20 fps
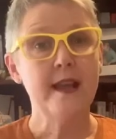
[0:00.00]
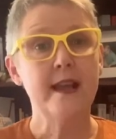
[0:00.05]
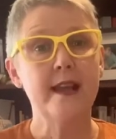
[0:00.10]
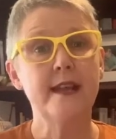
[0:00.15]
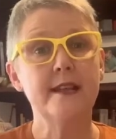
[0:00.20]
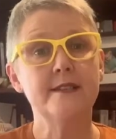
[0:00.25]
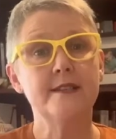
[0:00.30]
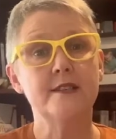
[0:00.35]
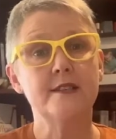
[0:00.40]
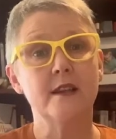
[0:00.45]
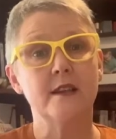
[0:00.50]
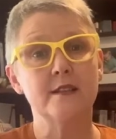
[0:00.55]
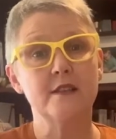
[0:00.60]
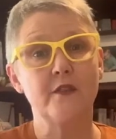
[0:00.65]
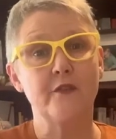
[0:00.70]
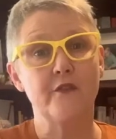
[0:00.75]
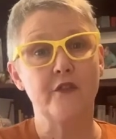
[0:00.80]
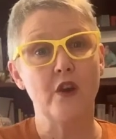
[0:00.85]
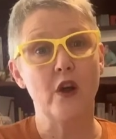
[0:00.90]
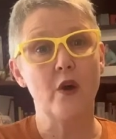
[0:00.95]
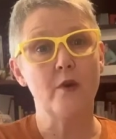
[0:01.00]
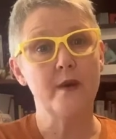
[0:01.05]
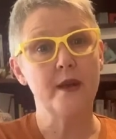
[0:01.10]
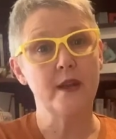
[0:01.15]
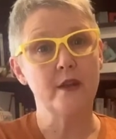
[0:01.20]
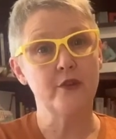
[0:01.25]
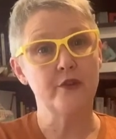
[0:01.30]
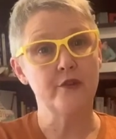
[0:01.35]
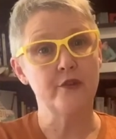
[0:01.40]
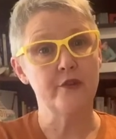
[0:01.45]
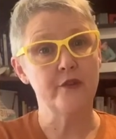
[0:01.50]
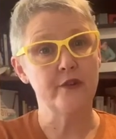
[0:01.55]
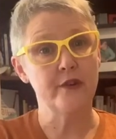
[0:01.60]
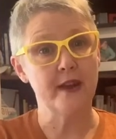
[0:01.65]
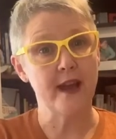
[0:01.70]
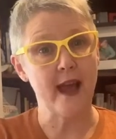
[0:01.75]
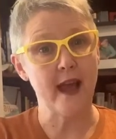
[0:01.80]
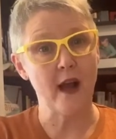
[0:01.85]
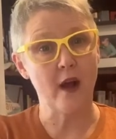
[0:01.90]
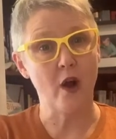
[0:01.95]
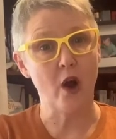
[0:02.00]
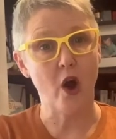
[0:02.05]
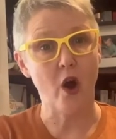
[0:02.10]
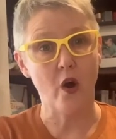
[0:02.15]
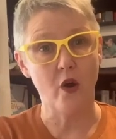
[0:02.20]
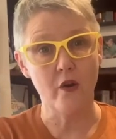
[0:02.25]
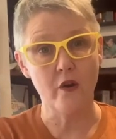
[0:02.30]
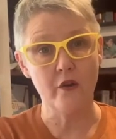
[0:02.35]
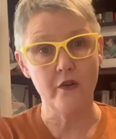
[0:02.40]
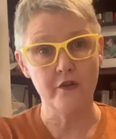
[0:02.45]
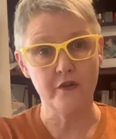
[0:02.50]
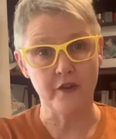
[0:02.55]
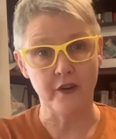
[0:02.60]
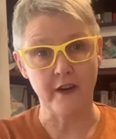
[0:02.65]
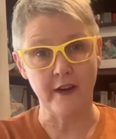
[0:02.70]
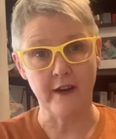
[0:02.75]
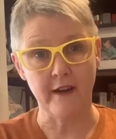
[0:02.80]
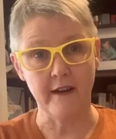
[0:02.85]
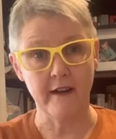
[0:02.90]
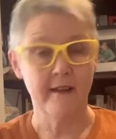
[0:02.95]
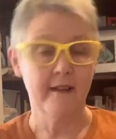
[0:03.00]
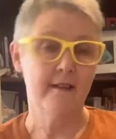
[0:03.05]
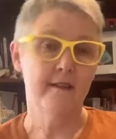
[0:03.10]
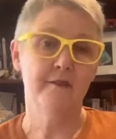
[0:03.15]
It's just flowing through now over